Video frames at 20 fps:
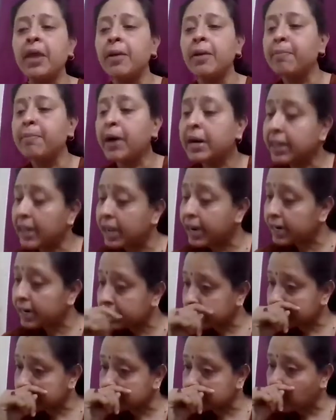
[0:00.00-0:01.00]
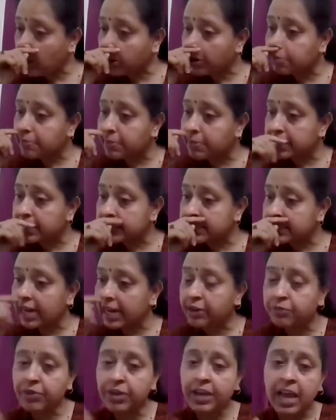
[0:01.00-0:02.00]
but it does not mean that
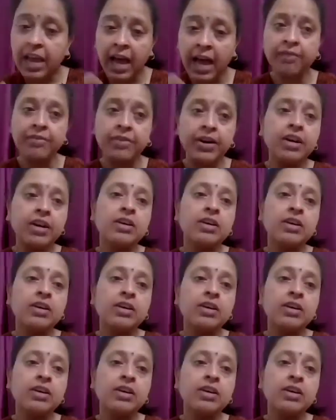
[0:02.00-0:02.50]
we have